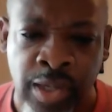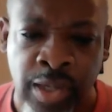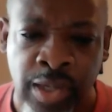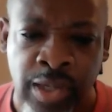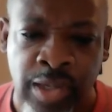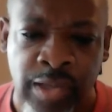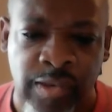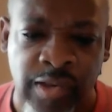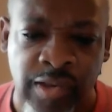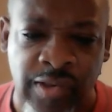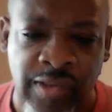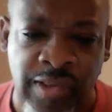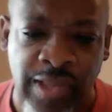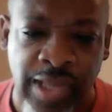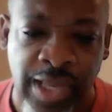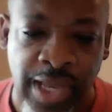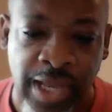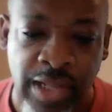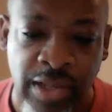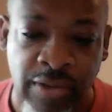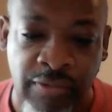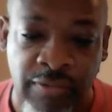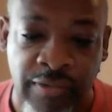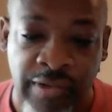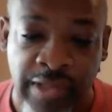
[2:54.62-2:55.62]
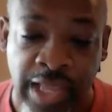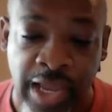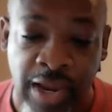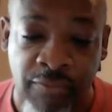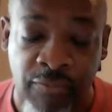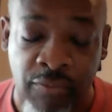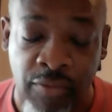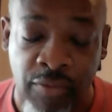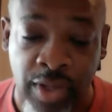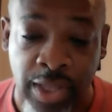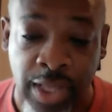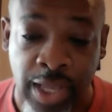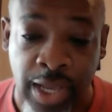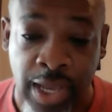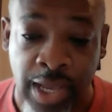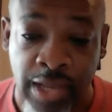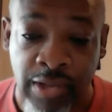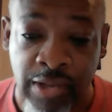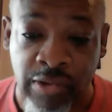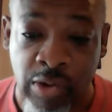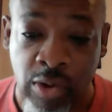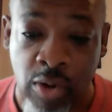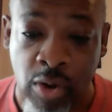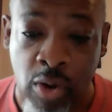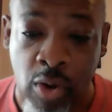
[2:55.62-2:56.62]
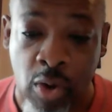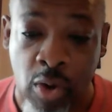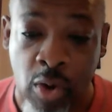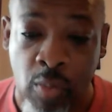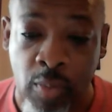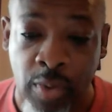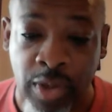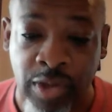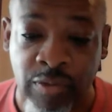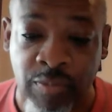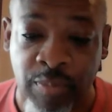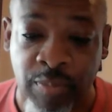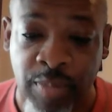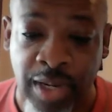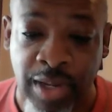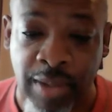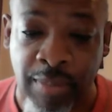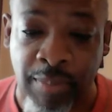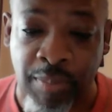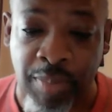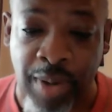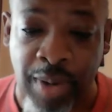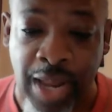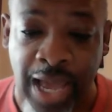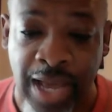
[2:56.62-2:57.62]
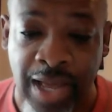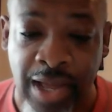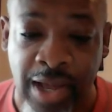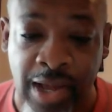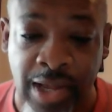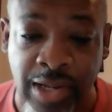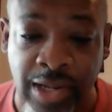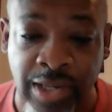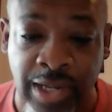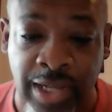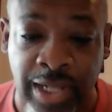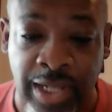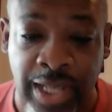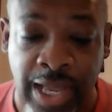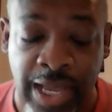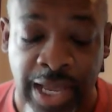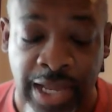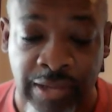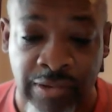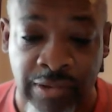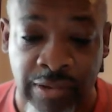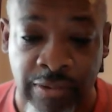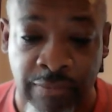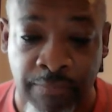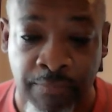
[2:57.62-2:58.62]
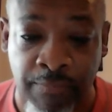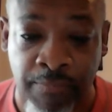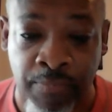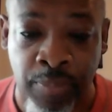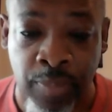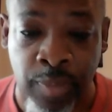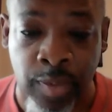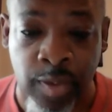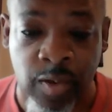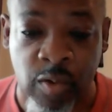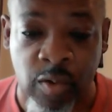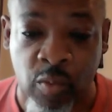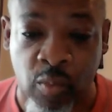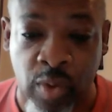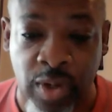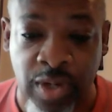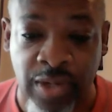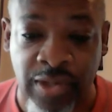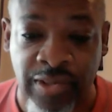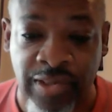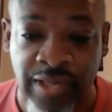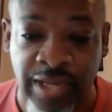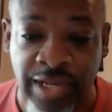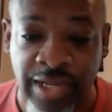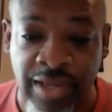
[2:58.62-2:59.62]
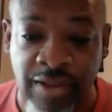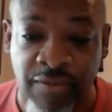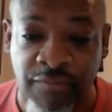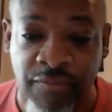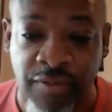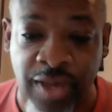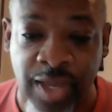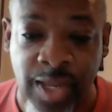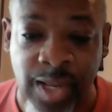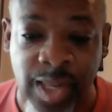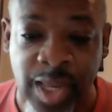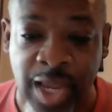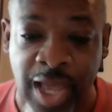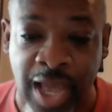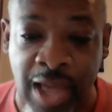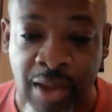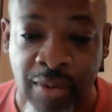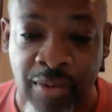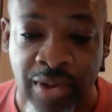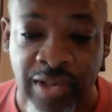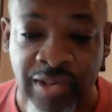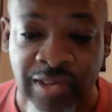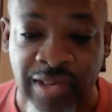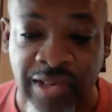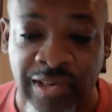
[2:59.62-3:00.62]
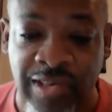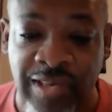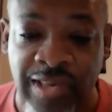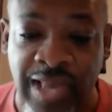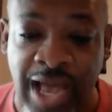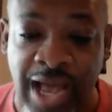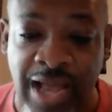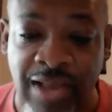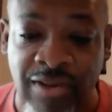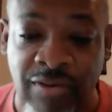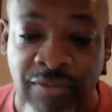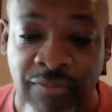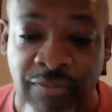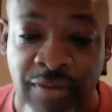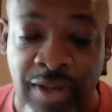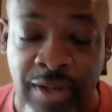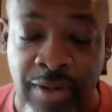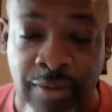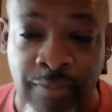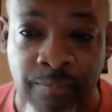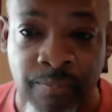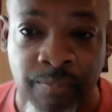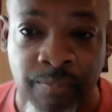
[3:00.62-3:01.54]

Since the end of slavery, there has always been a black underclass. What is significant now is the size of it,